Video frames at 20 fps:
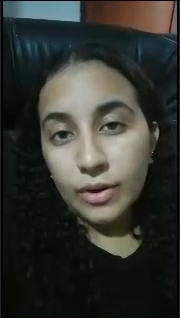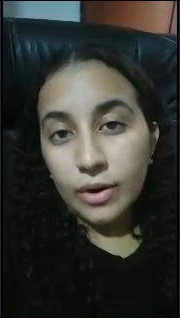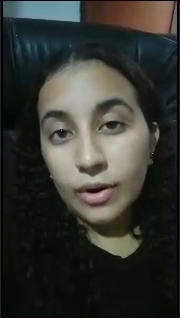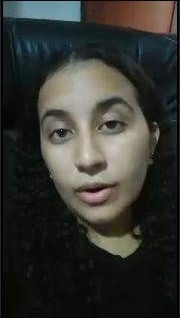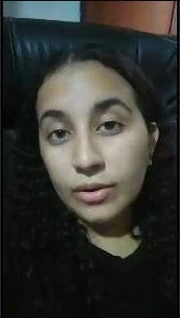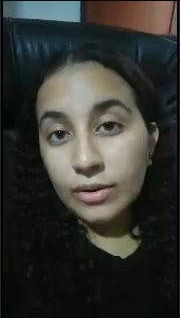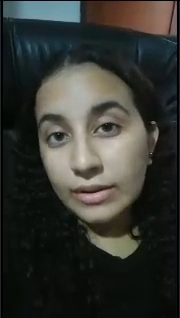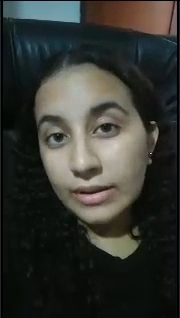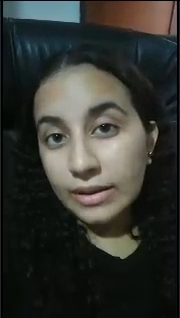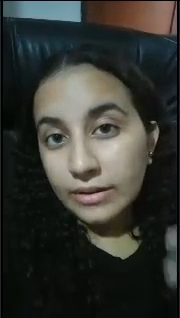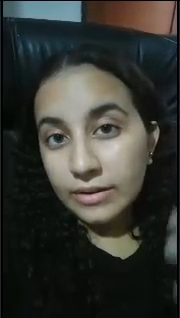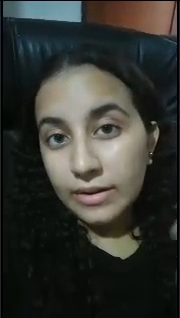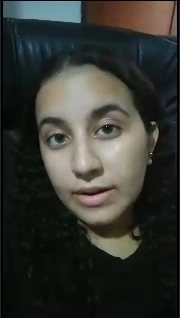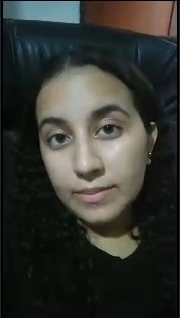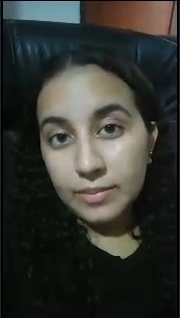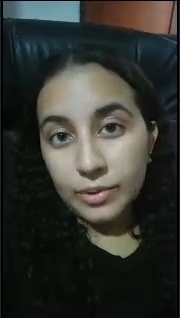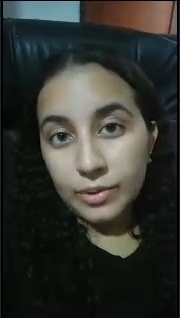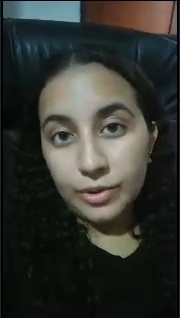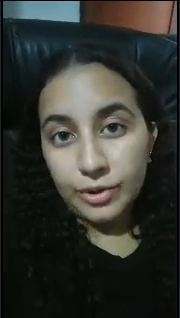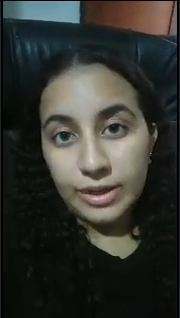all their
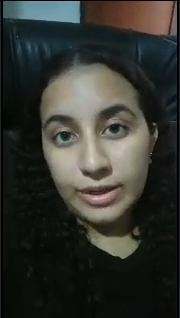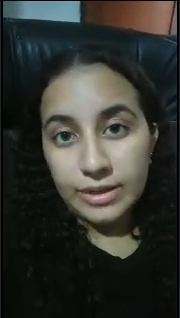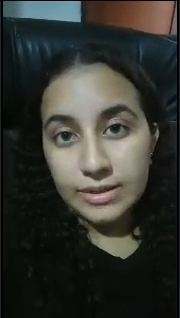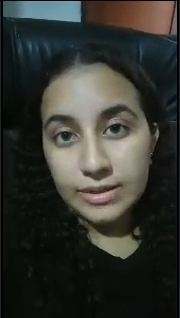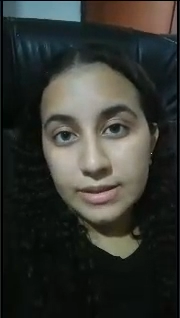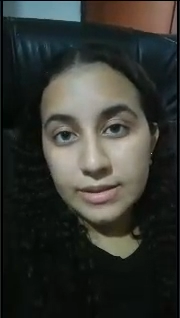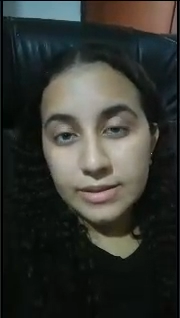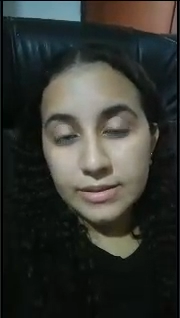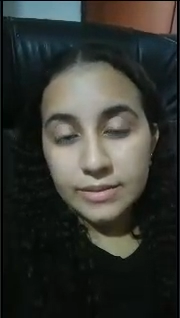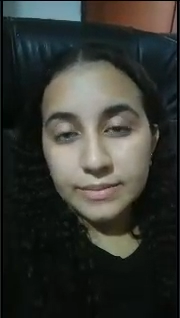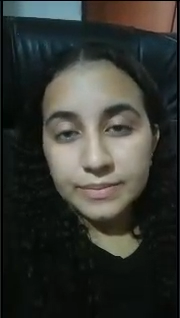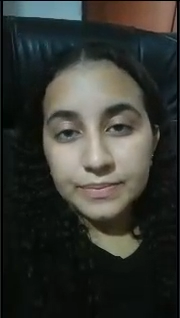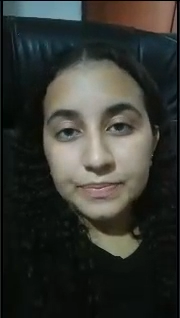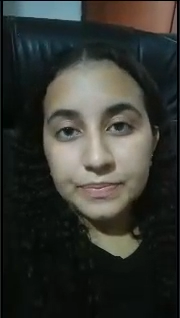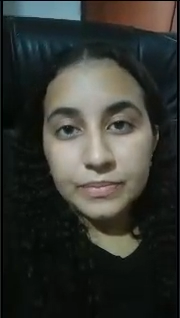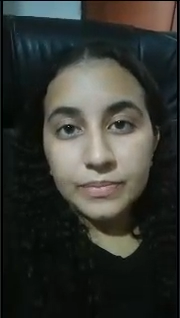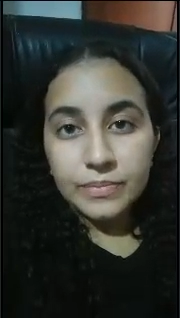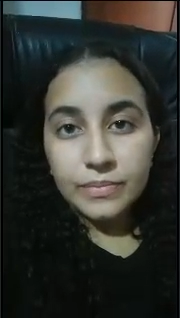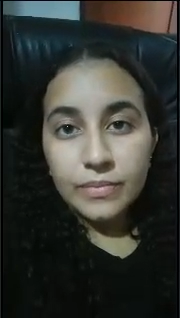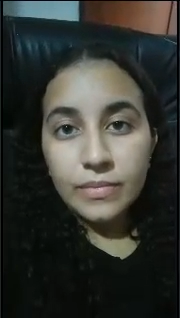employees.
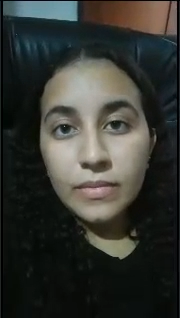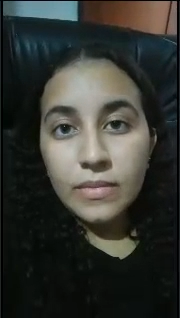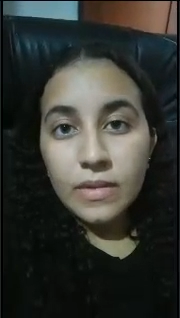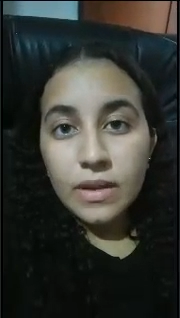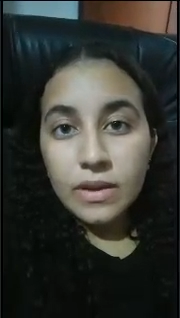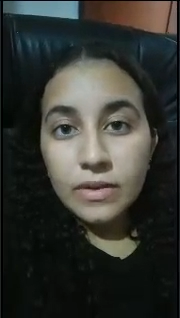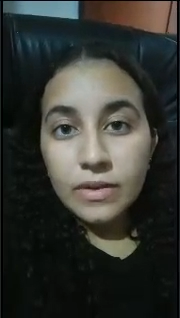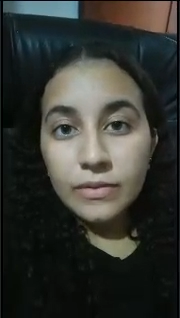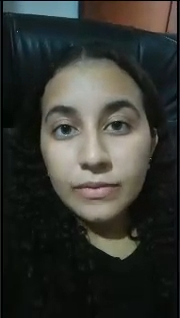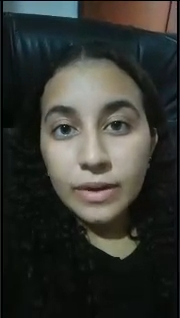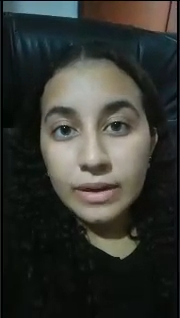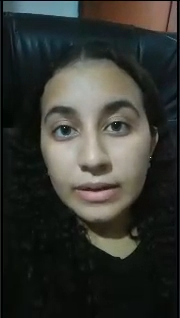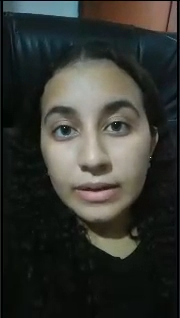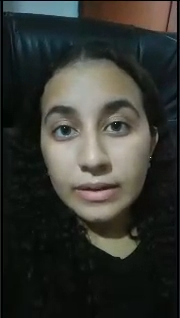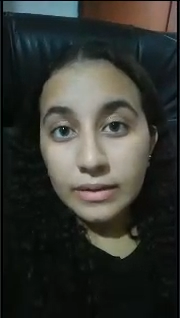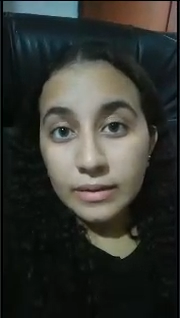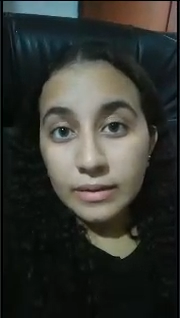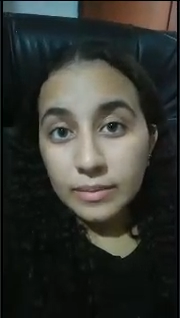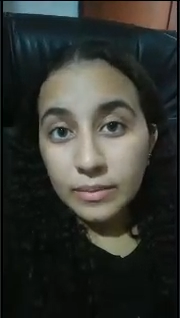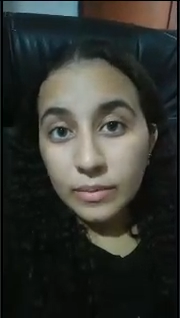
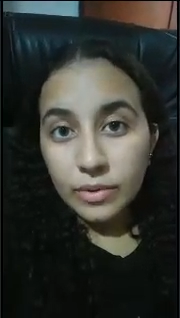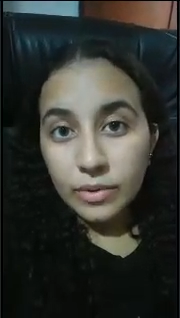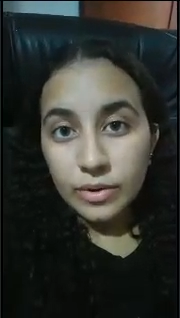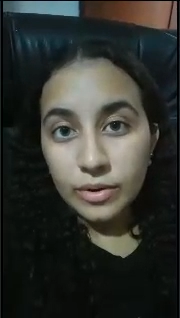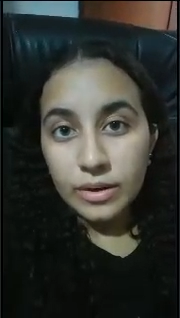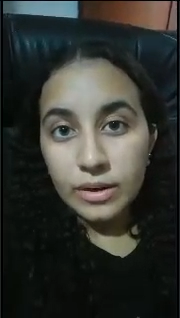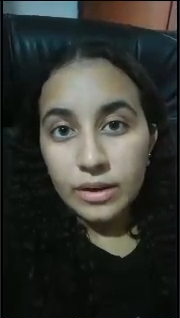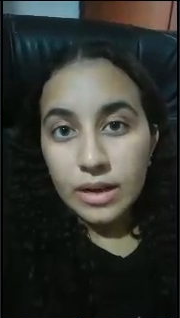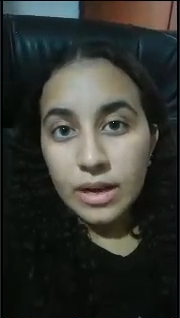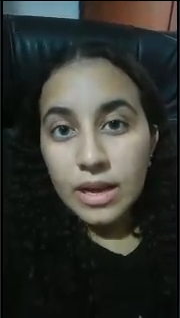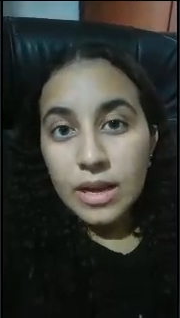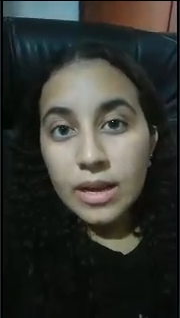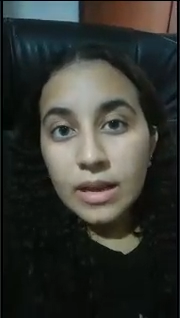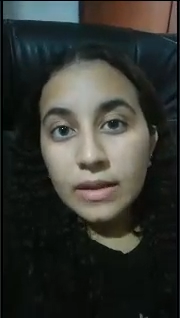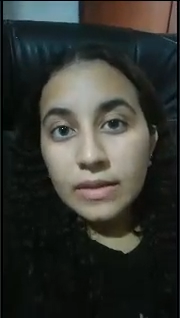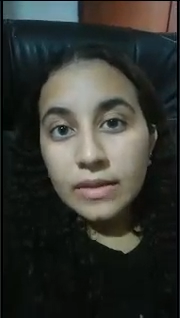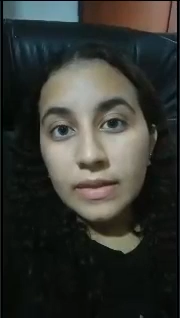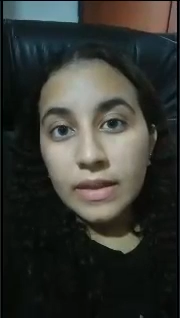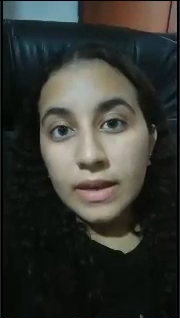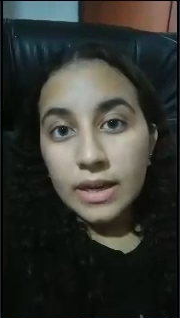Furthermore,
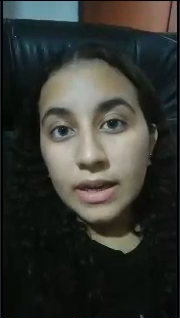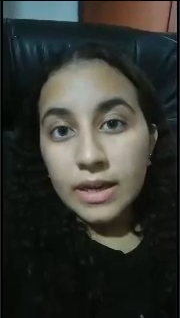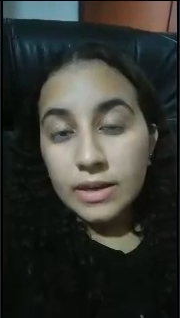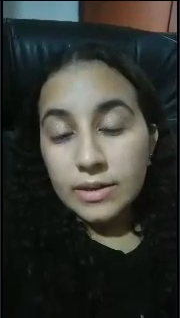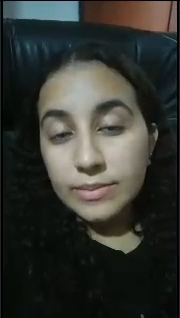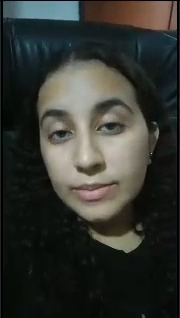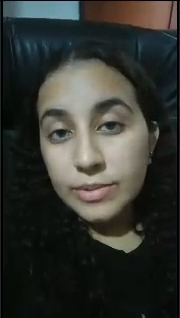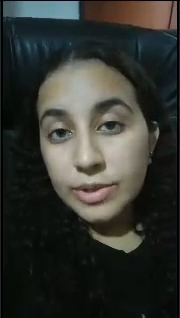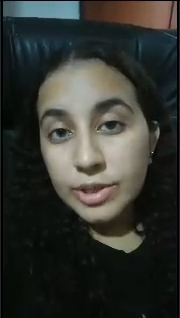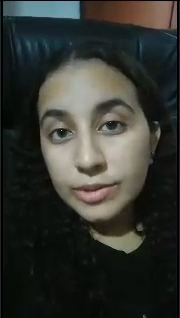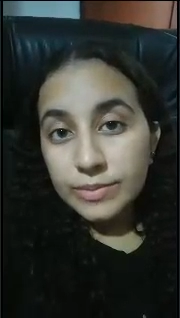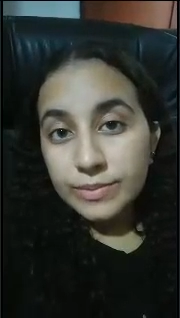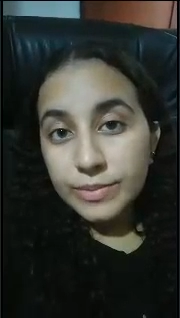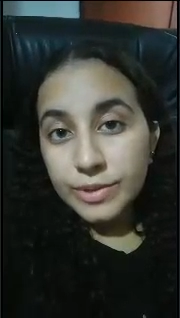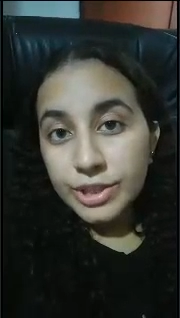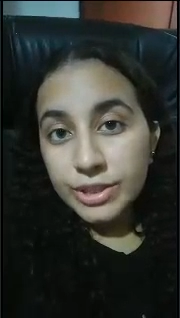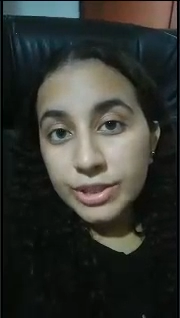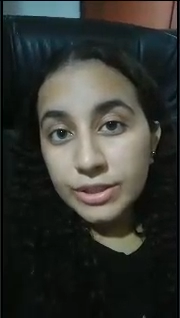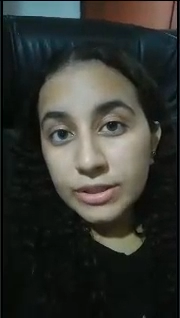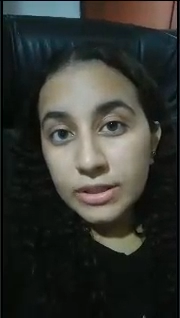the
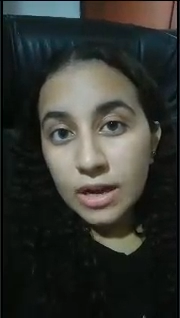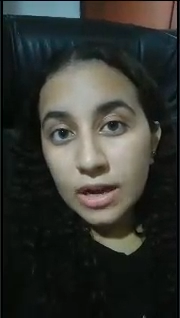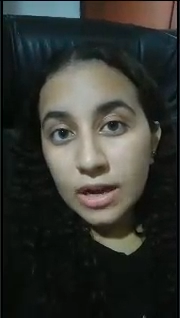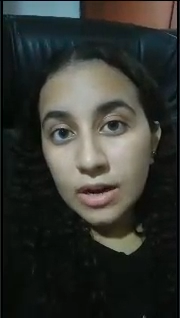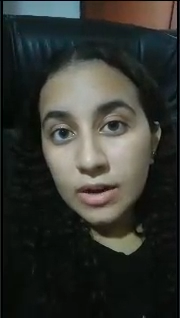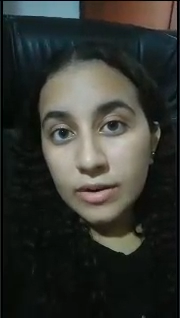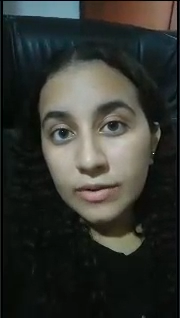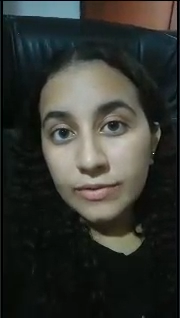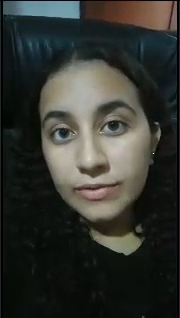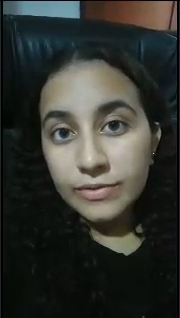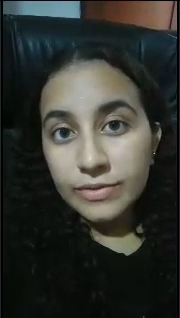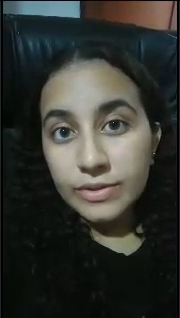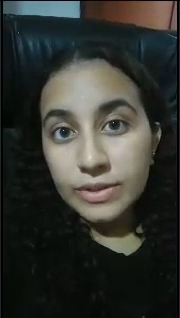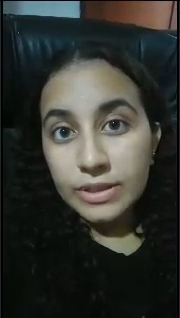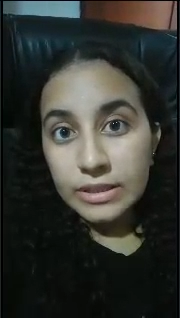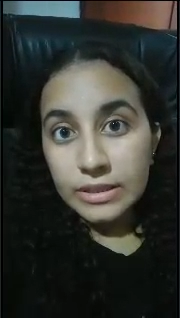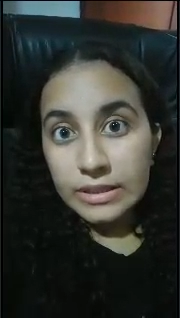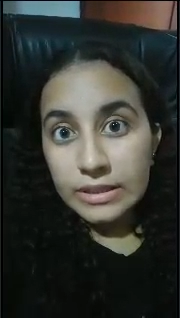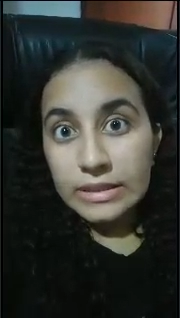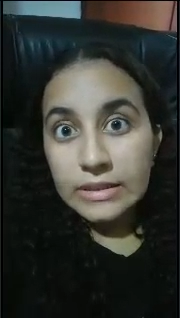consumption of
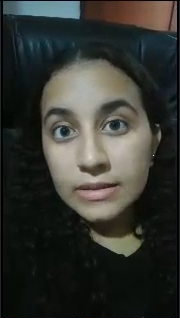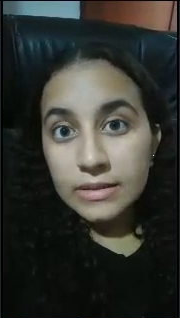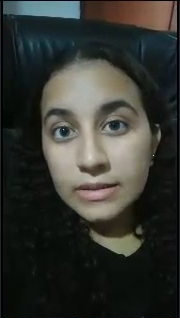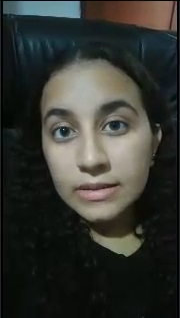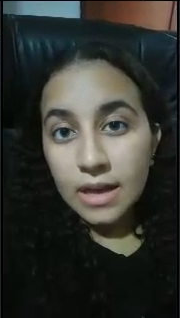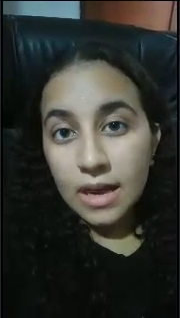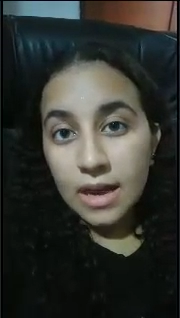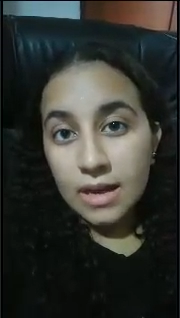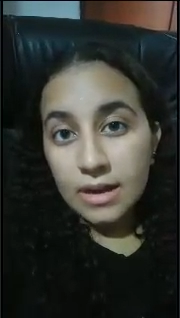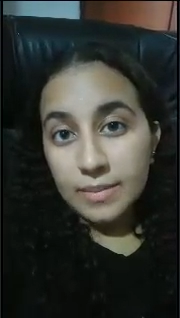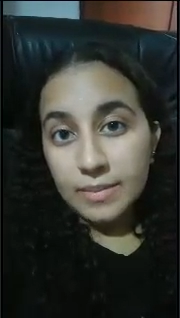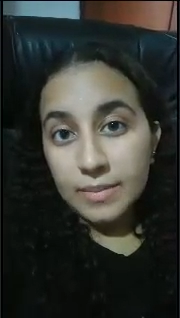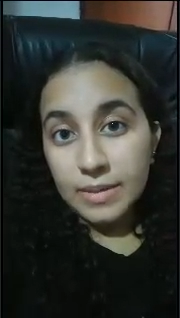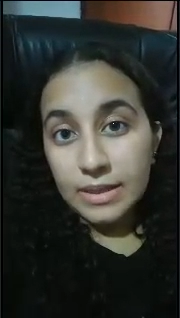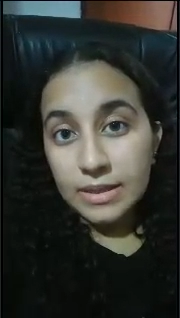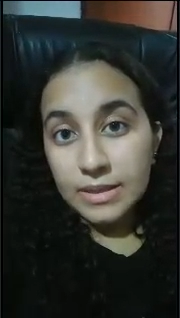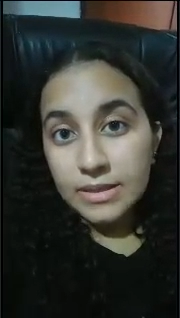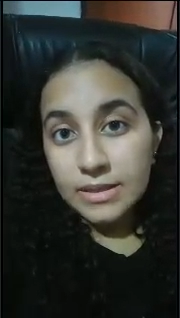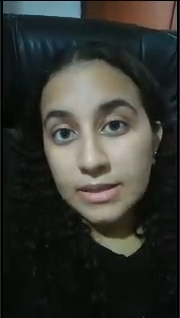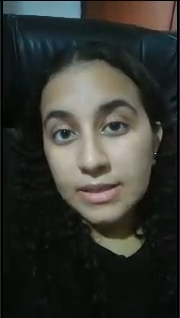certain
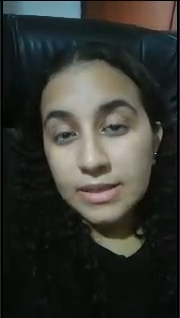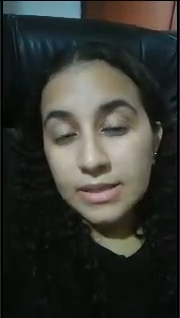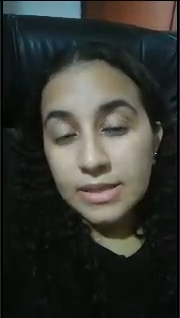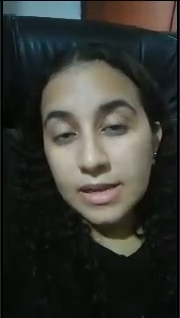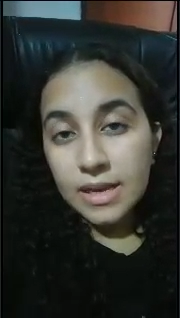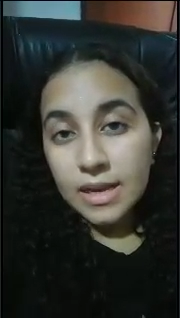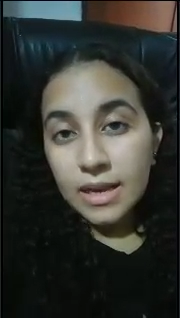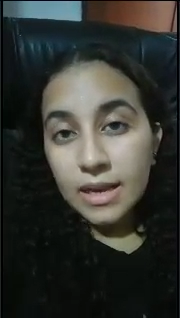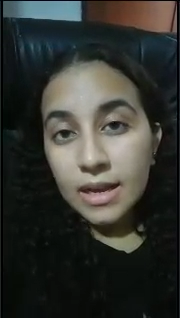animals